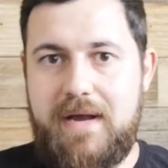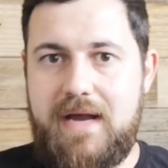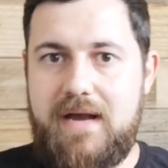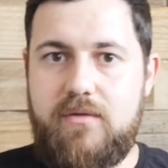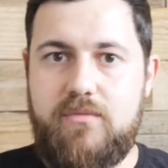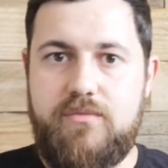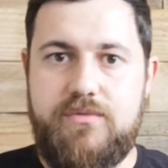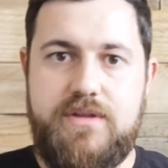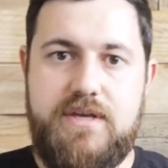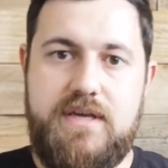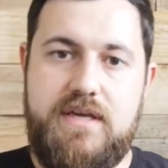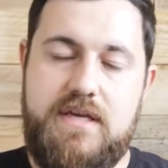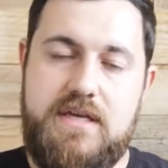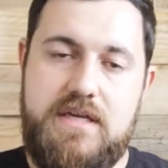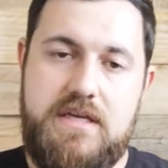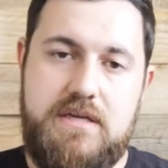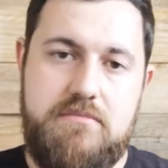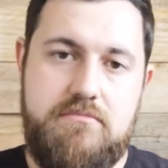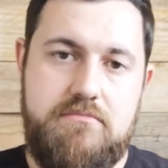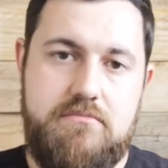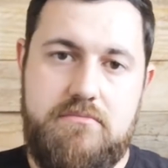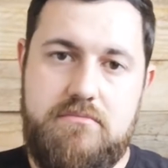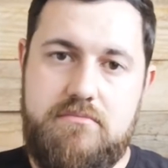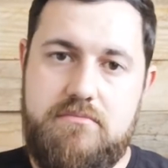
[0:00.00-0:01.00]
out the
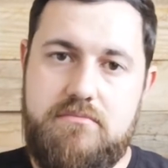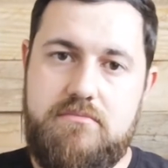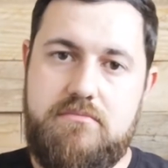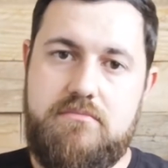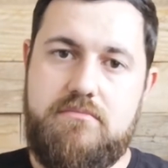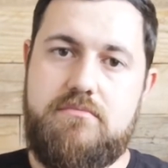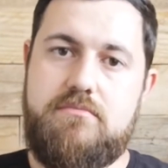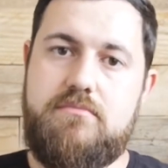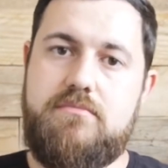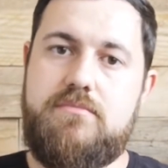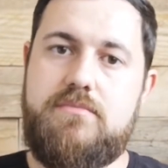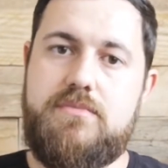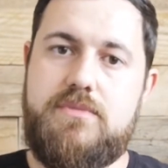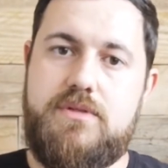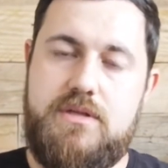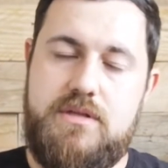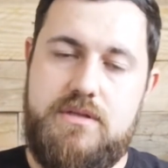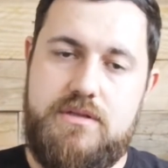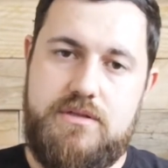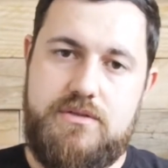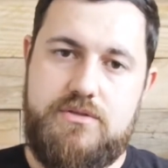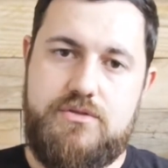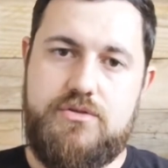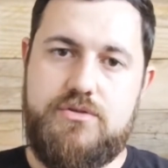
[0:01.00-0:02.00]

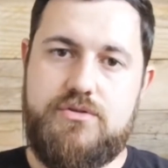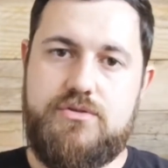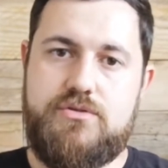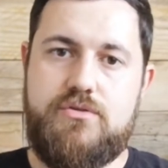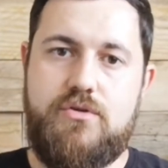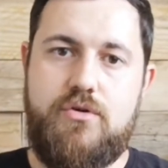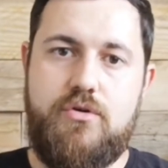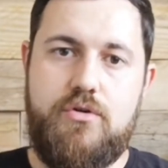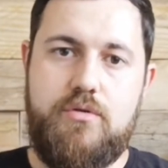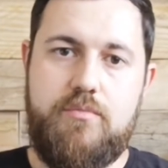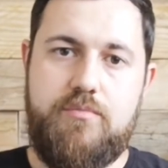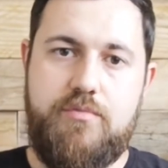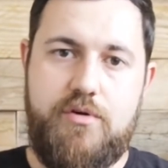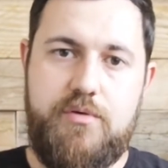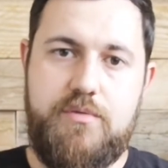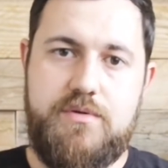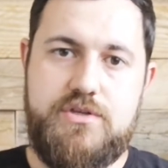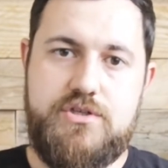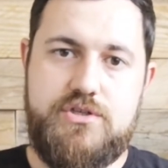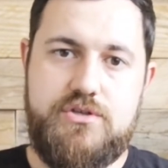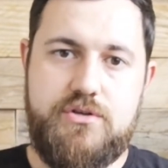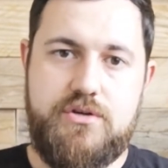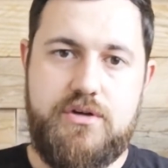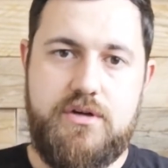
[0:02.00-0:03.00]
just all brewing
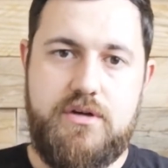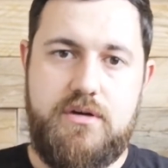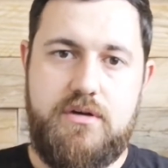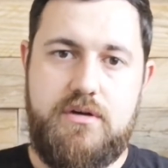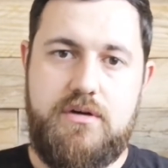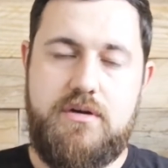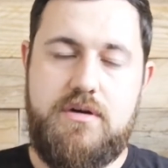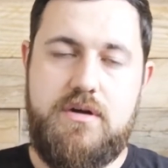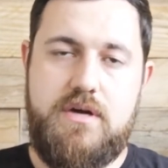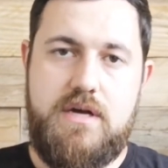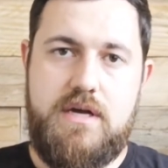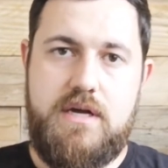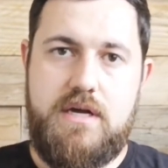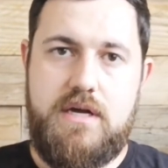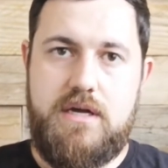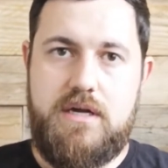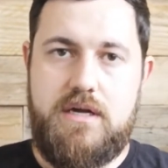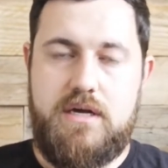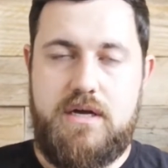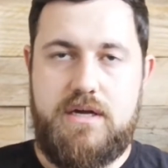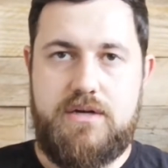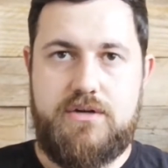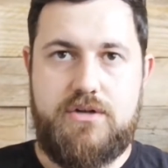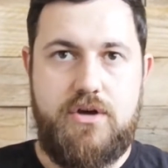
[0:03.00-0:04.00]
sugar
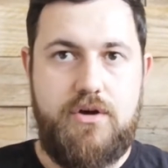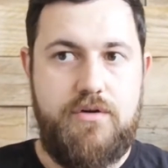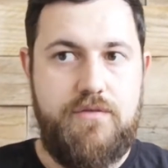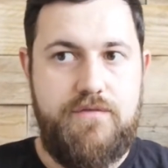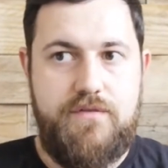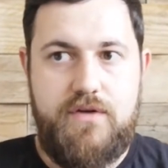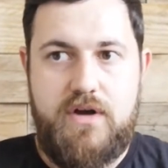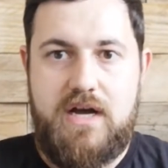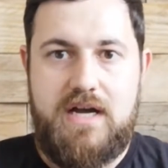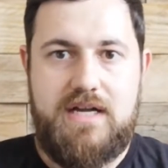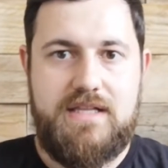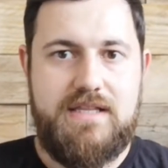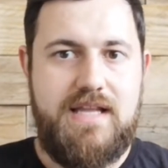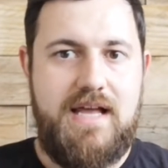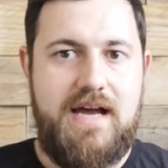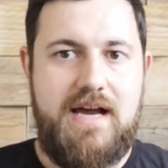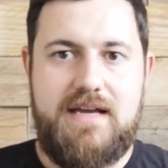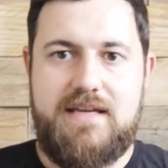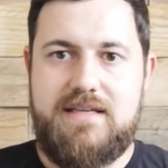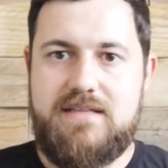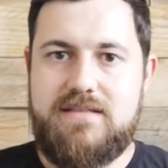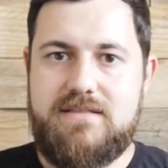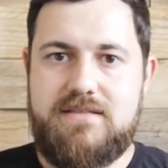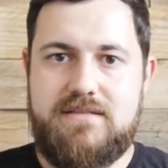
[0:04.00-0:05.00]
and go for a
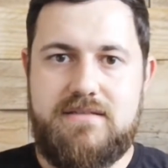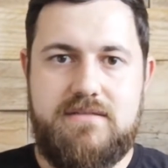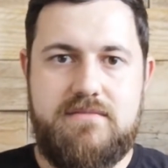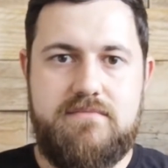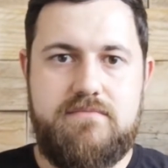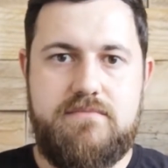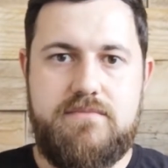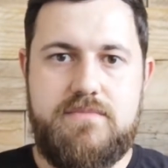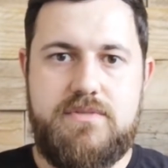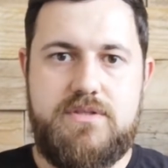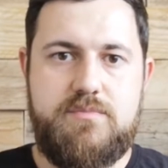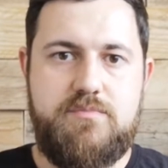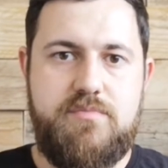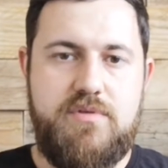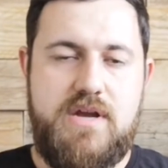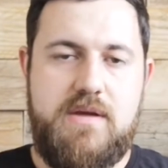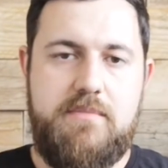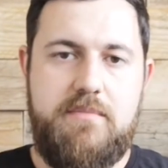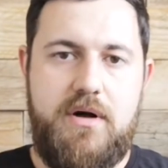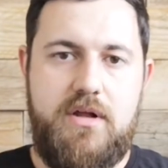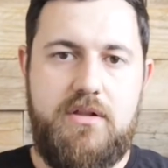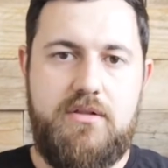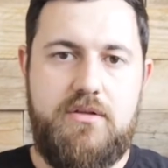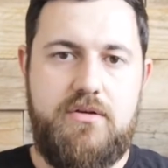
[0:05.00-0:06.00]
light spray
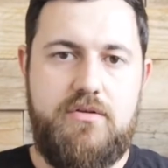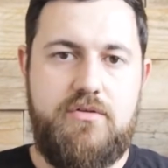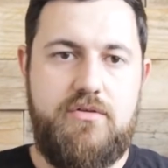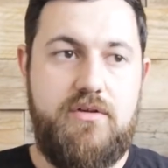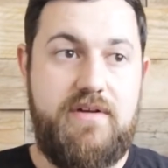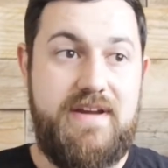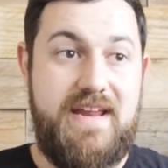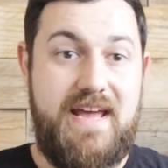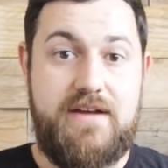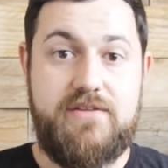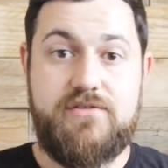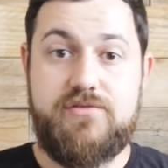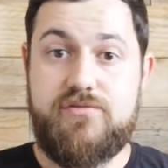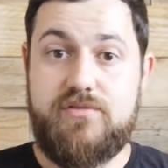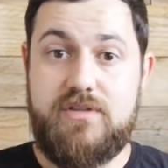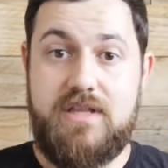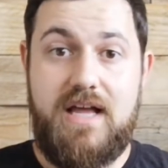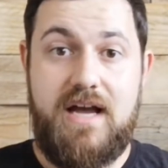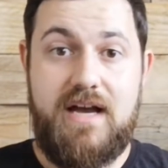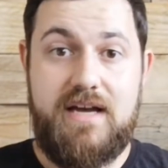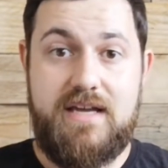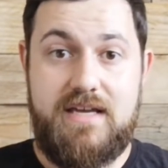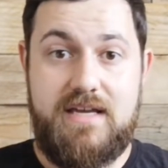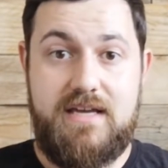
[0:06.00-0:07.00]
malt or an extra
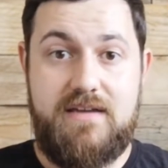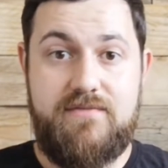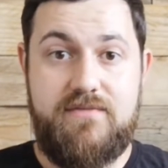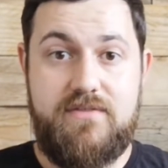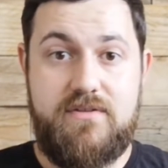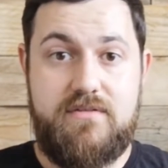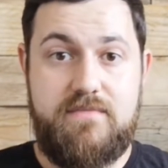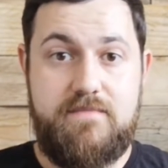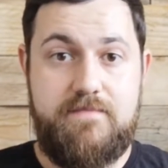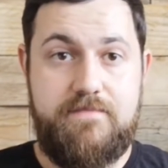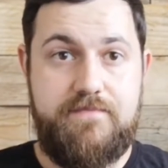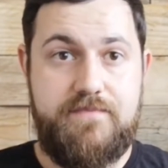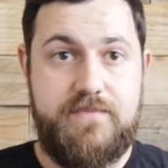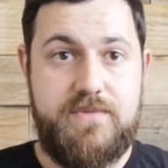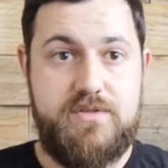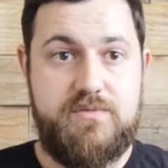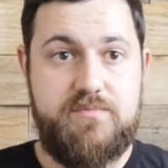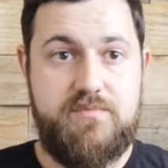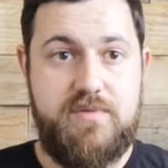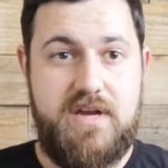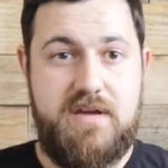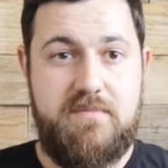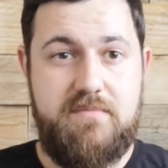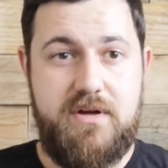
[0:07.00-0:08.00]
light even
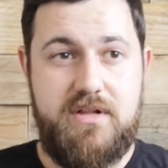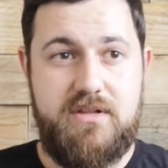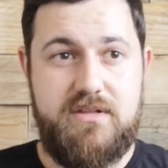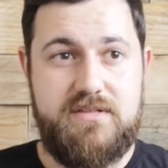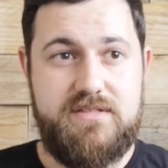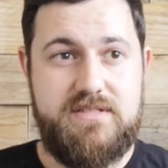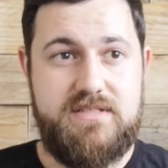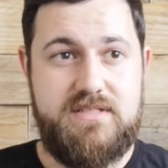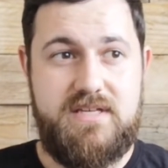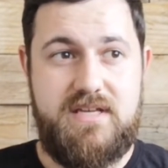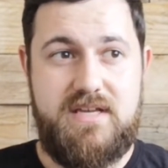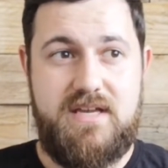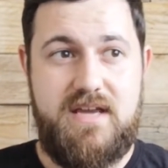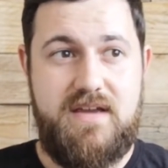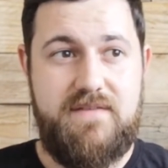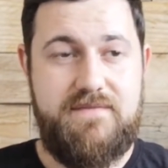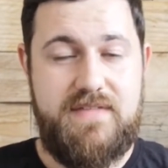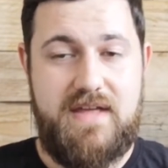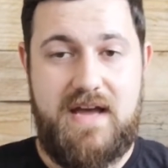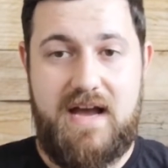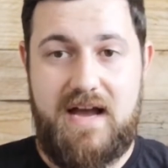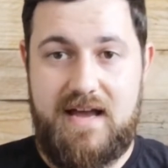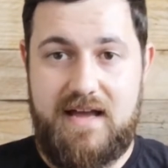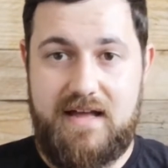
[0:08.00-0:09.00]
spray malt and see if
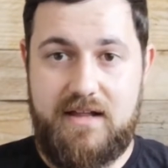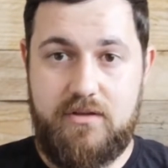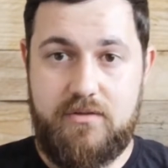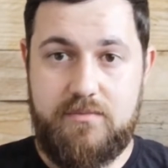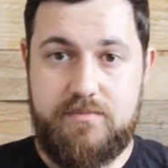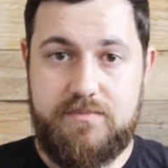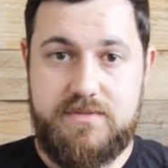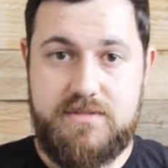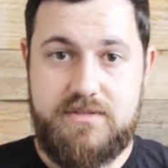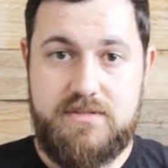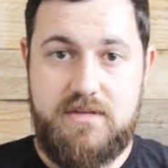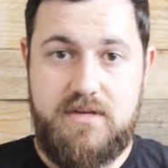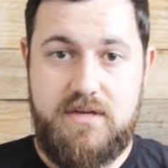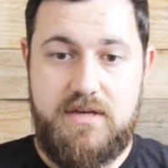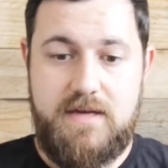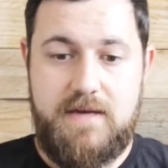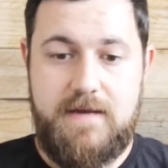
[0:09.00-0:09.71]
that helps.